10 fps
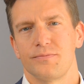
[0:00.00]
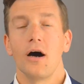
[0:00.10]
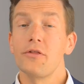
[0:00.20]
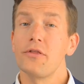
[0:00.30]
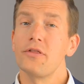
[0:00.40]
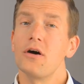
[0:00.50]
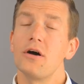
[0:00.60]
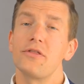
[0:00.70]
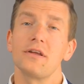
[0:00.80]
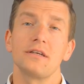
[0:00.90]
Other than that,
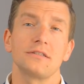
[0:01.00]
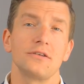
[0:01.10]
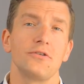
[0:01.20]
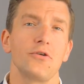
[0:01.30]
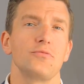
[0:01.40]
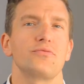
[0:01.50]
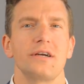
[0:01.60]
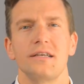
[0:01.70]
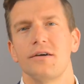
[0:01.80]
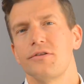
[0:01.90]
I think it's a
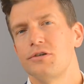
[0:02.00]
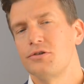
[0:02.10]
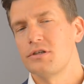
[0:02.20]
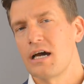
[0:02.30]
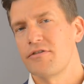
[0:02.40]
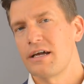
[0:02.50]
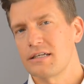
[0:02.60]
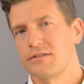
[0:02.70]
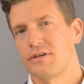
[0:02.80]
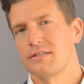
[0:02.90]
no-brainer that you should have it
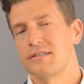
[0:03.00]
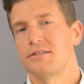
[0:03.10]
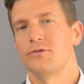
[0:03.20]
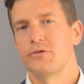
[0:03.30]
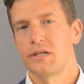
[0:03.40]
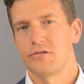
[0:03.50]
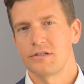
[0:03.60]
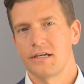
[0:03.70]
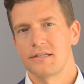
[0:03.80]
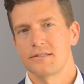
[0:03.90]
activated in your
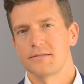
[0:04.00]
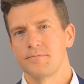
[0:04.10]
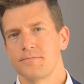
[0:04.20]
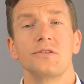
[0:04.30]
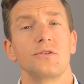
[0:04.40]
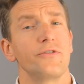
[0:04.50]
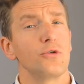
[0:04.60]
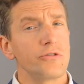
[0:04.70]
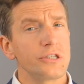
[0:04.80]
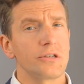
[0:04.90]
hearing aids. So if
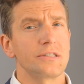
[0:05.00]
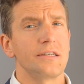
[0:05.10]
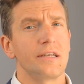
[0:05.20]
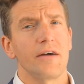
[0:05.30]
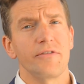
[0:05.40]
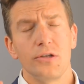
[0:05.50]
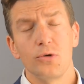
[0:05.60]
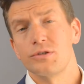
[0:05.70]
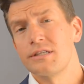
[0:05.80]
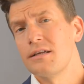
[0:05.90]
you're interested in having
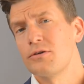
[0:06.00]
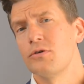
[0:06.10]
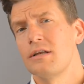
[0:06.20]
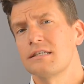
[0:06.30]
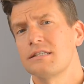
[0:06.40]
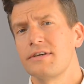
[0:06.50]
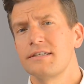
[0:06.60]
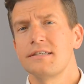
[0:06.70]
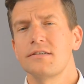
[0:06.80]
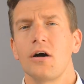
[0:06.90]
your Telecoil
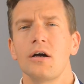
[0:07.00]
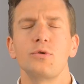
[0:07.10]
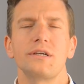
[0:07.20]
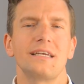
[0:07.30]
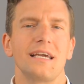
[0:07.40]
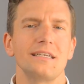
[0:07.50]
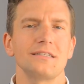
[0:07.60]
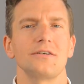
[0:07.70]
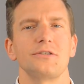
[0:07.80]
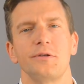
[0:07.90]
activated, I would get in
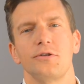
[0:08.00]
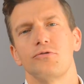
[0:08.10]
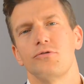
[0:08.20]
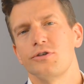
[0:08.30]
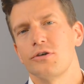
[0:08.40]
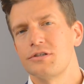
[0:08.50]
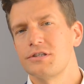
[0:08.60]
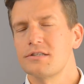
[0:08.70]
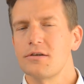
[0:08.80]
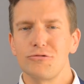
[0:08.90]
touch with your
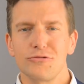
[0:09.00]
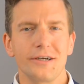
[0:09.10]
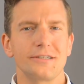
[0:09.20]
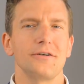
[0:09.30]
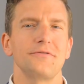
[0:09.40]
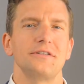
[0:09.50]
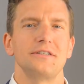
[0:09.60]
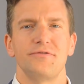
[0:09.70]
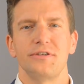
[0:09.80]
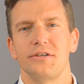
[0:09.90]
audiologist right after
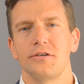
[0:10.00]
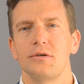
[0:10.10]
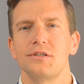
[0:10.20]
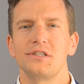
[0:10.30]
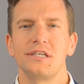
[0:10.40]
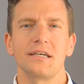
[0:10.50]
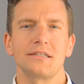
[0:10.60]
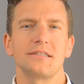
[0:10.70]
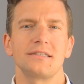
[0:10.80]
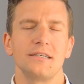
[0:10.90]
this video and check
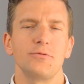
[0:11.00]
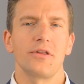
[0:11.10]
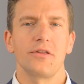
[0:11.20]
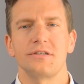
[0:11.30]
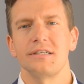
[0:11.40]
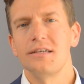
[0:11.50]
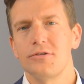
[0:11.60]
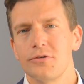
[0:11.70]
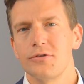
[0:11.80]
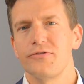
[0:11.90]
to see whether the
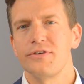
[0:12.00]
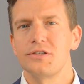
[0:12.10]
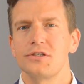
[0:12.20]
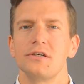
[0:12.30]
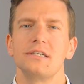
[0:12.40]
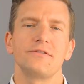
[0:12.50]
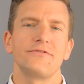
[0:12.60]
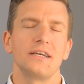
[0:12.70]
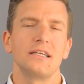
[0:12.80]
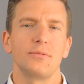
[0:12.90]
T-Coil feature is
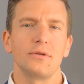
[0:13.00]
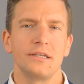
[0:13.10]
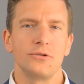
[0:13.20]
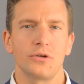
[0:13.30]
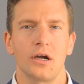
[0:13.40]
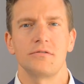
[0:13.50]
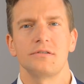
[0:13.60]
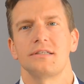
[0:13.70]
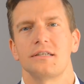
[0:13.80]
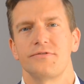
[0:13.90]
available in your
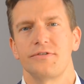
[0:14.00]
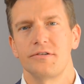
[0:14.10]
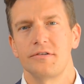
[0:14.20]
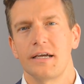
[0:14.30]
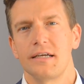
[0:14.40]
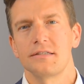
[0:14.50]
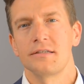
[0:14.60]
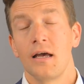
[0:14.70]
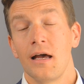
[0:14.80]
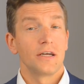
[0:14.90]
current set of hearing aids.
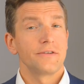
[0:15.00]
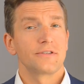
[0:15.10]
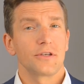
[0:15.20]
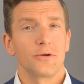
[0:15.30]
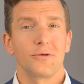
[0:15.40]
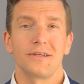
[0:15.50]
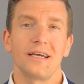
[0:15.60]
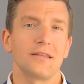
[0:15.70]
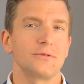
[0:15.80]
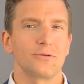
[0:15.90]
And if so,
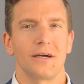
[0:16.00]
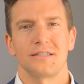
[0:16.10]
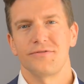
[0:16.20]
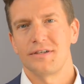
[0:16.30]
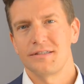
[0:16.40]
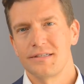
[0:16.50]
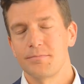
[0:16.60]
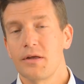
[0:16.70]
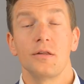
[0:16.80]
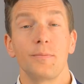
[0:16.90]
get them to activate it.
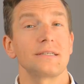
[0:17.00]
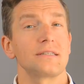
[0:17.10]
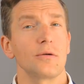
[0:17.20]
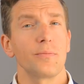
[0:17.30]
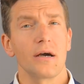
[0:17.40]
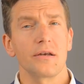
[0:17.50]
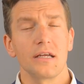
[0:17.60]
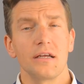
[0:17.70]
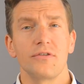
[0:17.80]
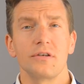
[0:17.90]
The best thing about it,
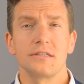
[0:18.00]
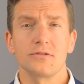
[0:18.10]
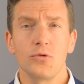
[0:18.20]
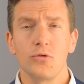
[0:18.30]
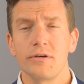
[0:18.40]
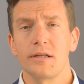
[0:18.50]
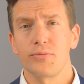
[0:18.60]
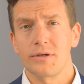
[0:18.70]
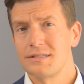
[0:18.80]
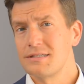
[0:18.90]
if that it's already
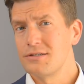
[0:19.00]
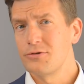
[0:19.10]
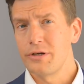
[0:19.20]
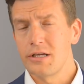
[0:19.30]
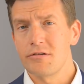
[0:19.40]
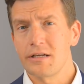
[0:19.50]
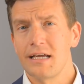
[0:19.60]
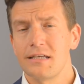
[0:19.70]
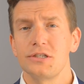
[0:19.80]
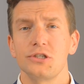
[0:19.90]
present in your hearing
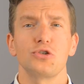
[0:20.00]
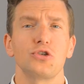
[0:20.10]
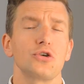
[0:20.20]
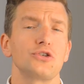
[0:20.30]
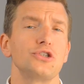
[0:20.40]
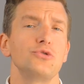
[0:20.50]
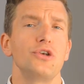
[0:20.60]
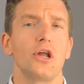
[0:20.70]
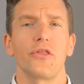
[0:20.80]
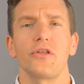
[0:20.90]
aid, it should cost you
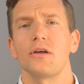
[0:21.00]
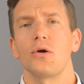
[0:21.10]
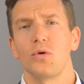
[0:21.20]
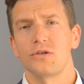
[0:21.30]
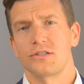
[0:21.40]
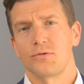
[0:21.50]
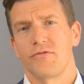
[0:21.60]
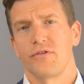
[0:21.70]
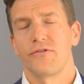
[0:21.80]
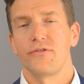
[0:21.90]
nothing
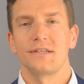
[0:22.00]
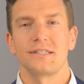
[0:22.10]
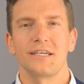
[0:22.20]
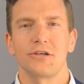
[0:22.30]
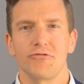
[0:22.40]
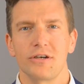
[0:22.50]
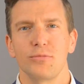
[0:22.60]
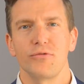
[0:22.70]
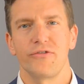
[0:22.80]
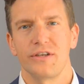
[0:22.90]
whatsoever for this
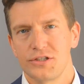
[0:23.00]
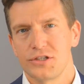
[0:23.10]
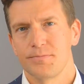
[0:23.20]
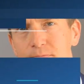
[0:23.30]
incredible feature.